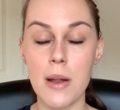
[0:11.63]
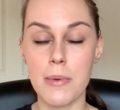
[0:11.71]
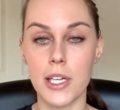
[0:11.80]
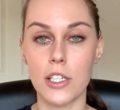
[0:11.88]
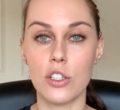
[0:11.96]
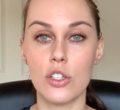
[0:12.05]
I've
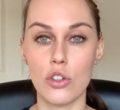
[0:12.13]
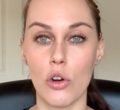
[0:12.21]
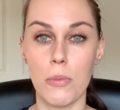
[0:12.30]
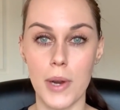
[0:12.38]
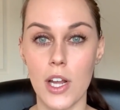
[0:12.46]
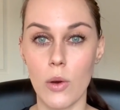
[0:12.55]
been getting
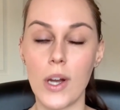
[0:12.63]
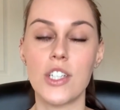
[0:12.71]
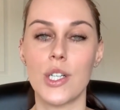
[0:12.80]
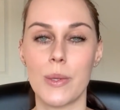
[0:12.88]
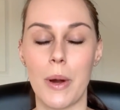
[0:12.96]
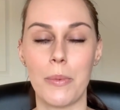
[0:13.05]
so many
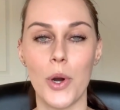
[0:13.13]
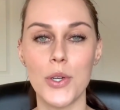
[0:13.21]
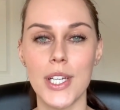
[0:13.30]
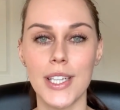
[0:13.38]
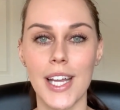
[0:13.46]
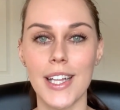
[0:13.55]
questions about
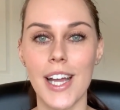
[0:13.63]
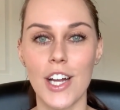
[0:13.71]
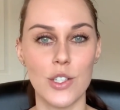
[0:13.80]
protein lately.